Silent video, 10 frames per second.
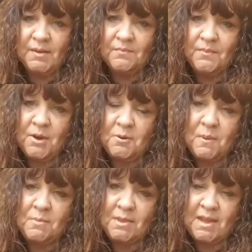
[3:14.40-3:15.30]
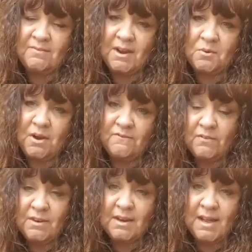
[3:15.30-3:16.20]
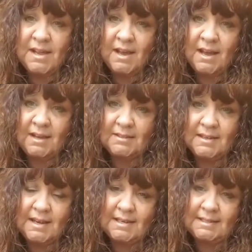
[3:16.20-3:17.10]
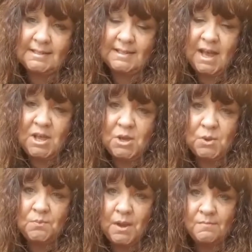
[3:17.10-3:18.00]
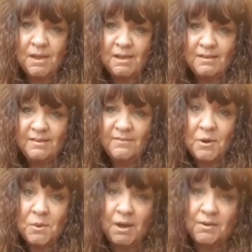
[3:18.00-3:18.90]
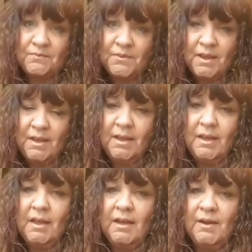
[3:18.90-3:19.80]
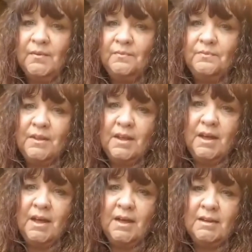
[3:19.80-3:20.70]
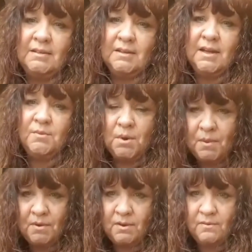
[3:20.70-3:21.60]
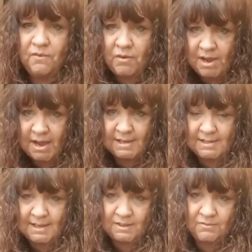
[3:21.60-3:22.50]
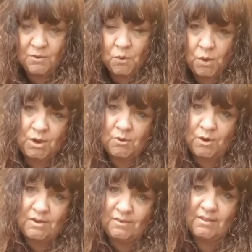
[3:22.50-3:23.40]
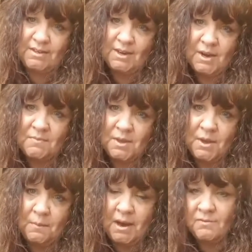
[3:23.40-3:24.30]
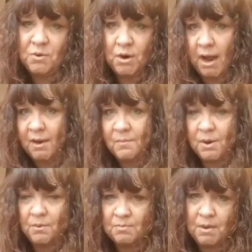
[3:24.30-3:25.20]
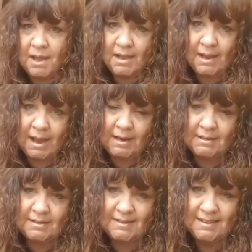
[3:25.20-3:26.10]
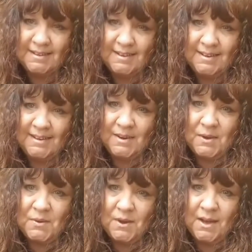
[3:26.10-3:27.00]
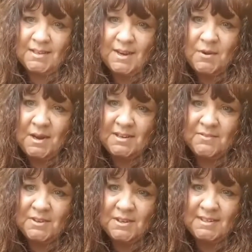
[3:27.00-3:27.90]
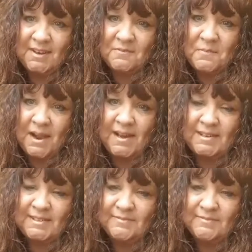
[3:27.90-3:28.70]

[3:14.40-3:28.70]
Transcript: I remember the evening quite vividly, as needless to say, you beat me very well. And it would have been very easy to feel quite aggrieved at the time that a man of your calibre was playing against, you know, as lowly Division 7 players.